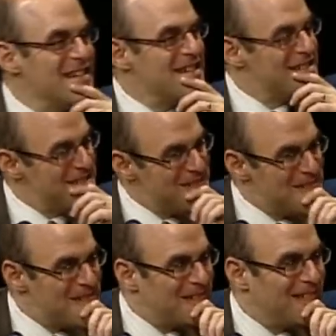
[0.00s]
I went on
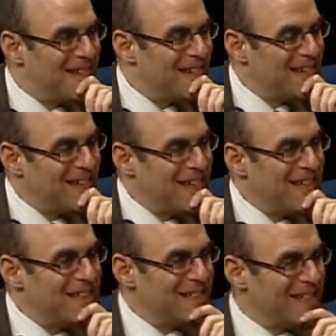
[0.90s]
it, and I
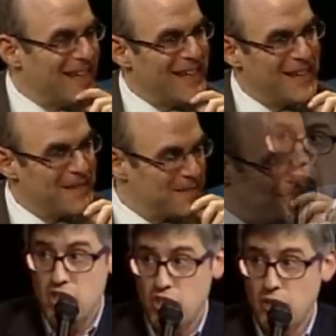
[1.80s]
made an
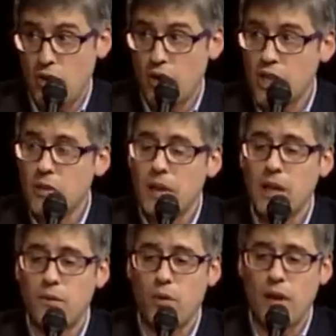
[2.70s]
impassioned
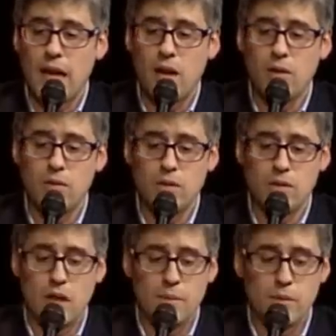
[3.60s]
argument for how
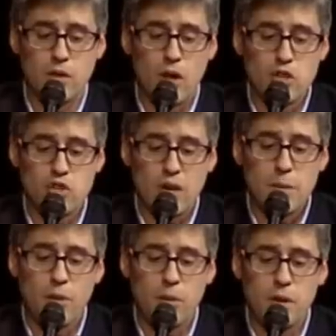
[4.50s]

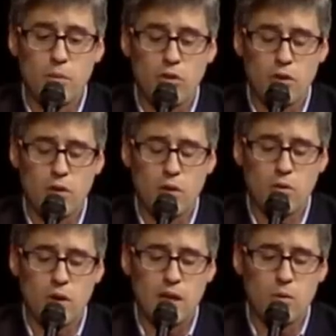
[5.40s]
lingerie Barbie was a
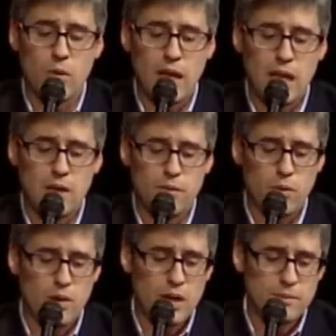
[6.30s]
great way
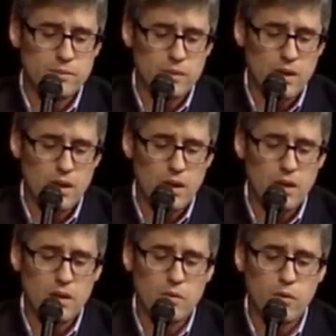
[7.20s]
for
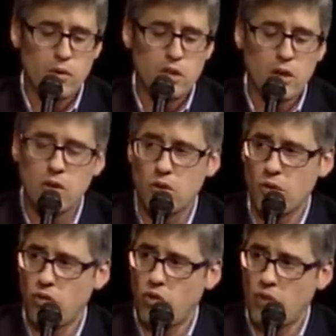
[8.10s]
young
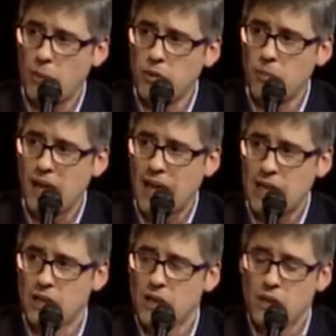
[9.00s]
girls to
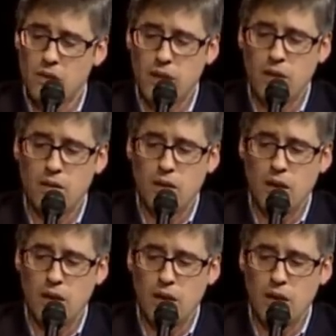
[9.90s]
sublimate their